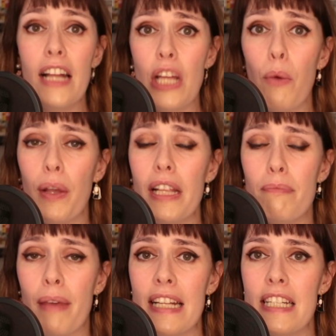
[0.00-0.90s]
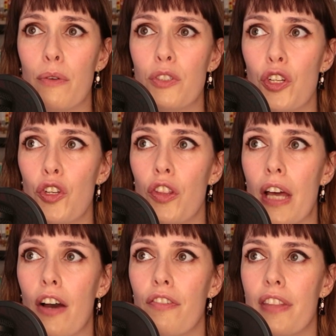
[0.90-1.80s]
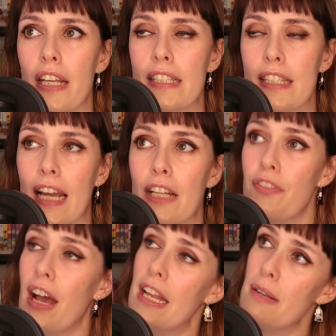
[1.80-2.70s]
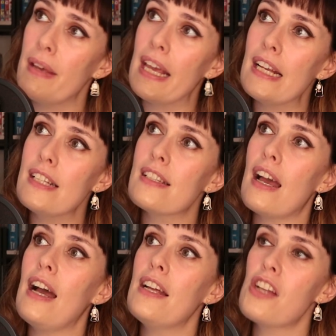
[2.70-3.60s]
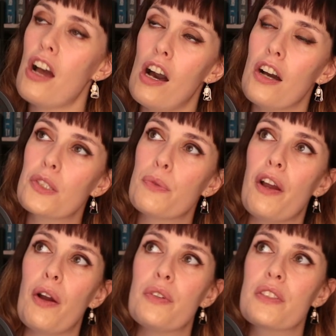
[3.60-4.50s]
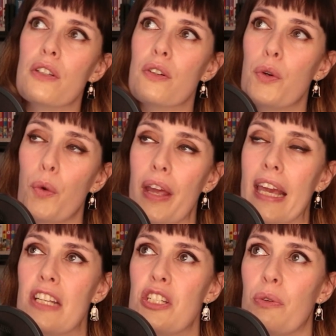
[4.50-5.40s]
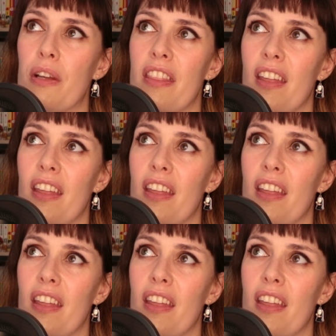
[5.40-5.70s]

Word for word: And I will admit, it was another of these kind of animes and arcs where I was going into it